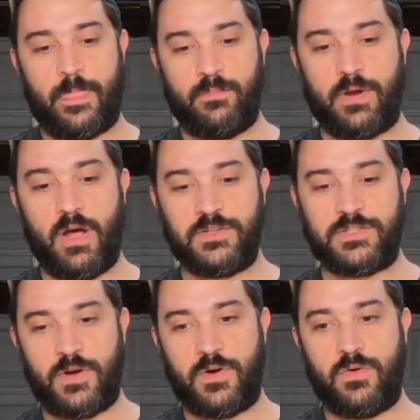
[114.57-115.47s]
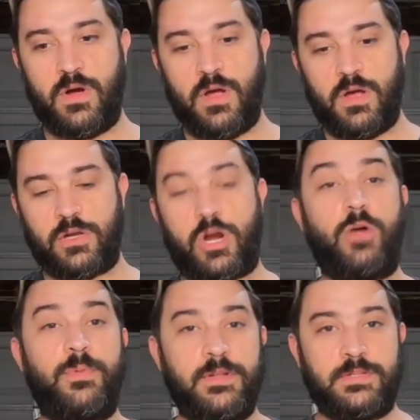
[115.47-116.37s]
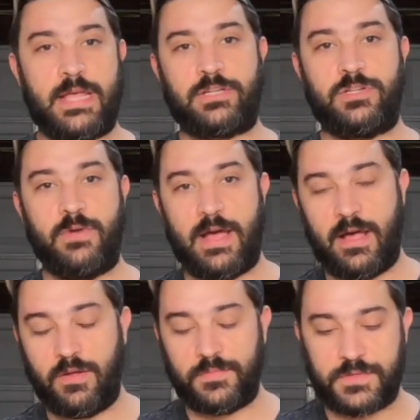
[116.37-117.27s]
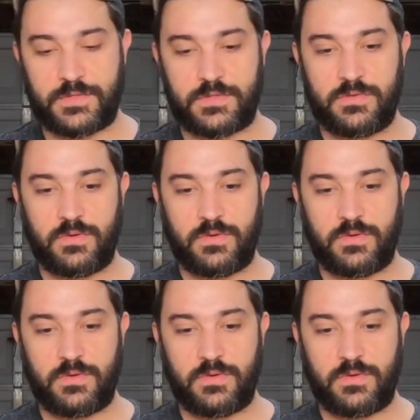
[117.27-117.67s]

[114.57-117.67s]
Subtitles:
but also carbon is actually what helps